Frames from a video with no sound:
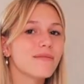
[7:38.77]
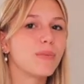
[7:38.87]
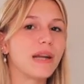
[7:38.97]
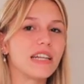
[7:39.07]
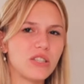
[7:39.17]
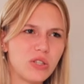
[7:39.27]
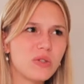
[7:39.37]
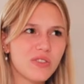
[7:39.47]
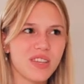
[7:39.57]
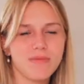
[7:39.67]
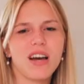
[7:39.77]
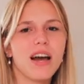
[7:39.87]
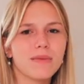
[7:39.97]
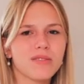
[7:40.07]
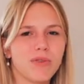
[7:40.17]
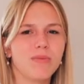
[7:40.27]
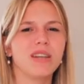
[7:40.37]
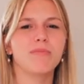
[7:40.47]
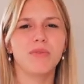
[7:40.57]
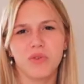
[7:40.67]
but I do sometimes when I'm in
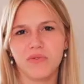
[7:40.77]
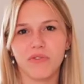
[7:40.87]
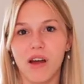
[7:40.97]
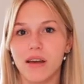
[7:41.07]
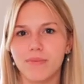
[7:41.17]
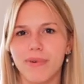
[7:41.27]
the mood for it,